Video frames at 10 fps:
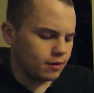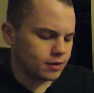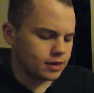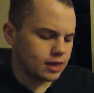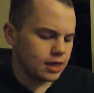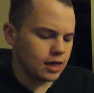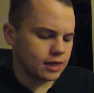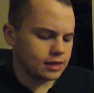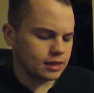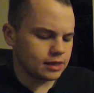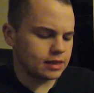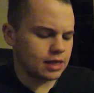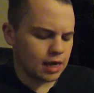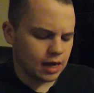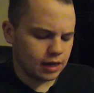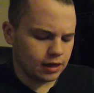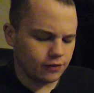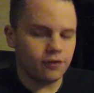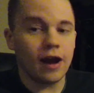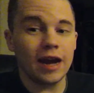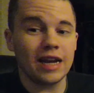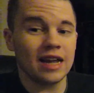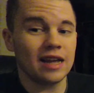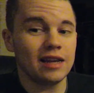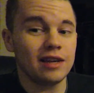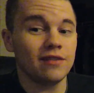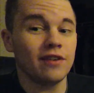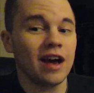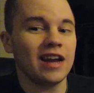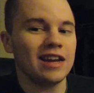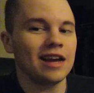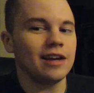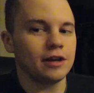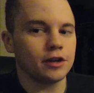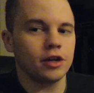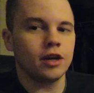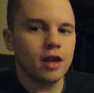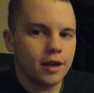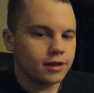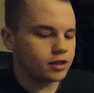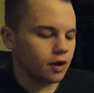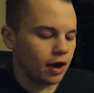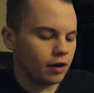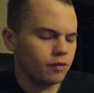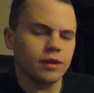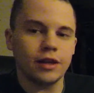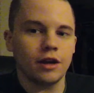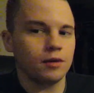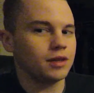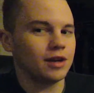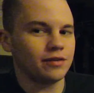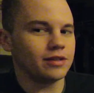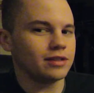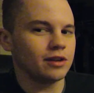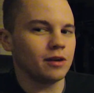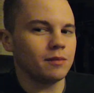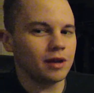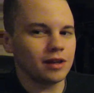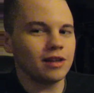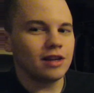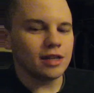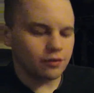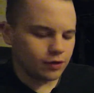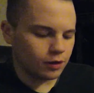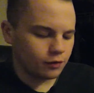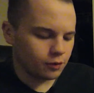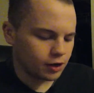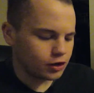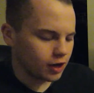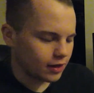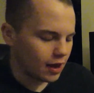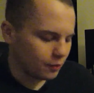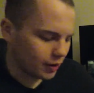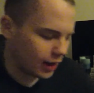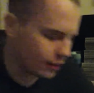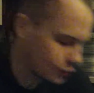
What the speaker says: It was this is the Divine Edition, so I don't really know what the differences are, but definitely looking forward to trying that one out